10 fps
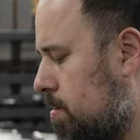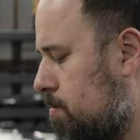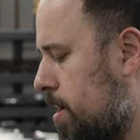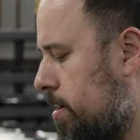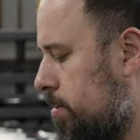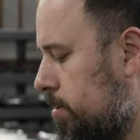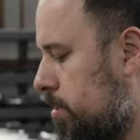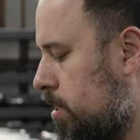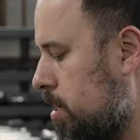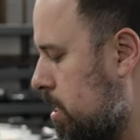all
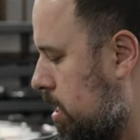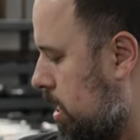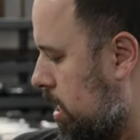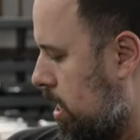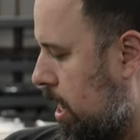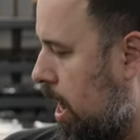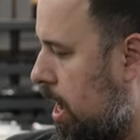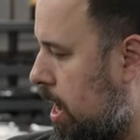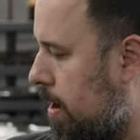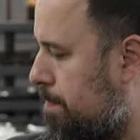records.
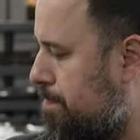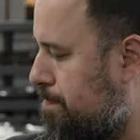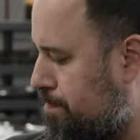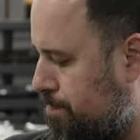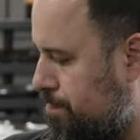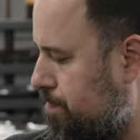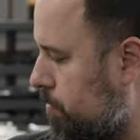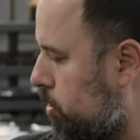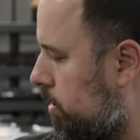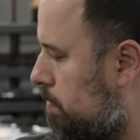Uh,
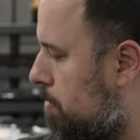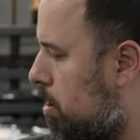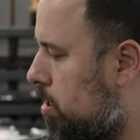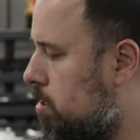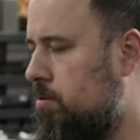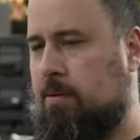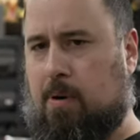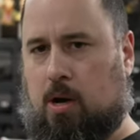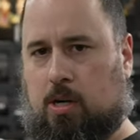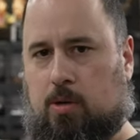look at the barcode. The
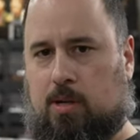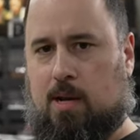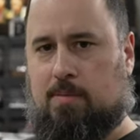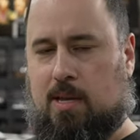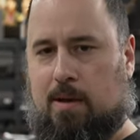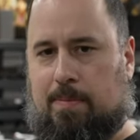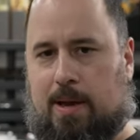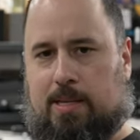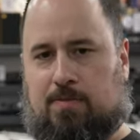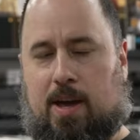barcode comes out
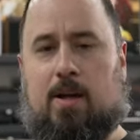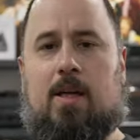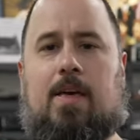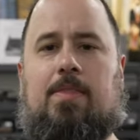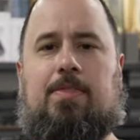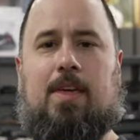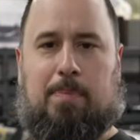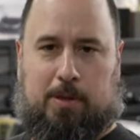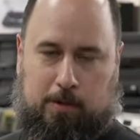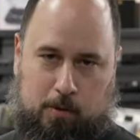as vinyl. They
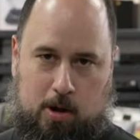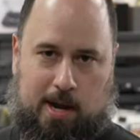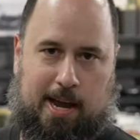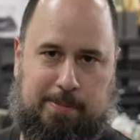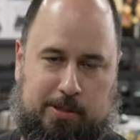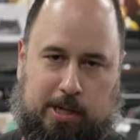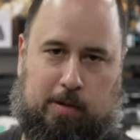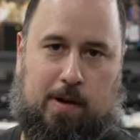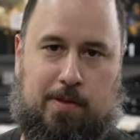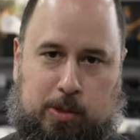put the wrong hype
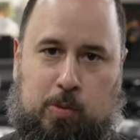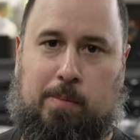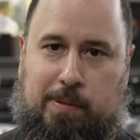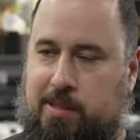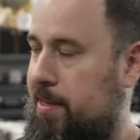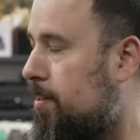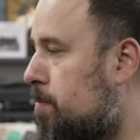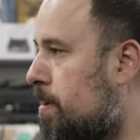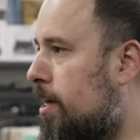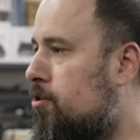sticker on this one particular
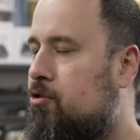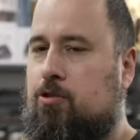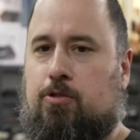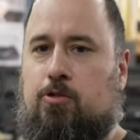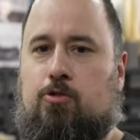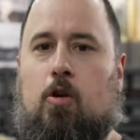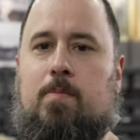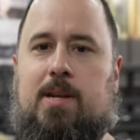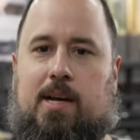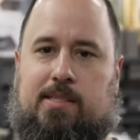box. Drove
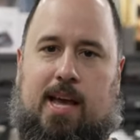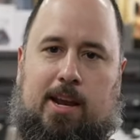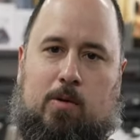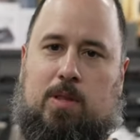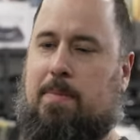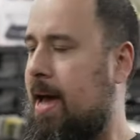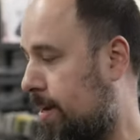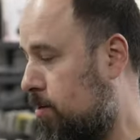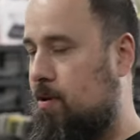me nuts. I had to go in the back and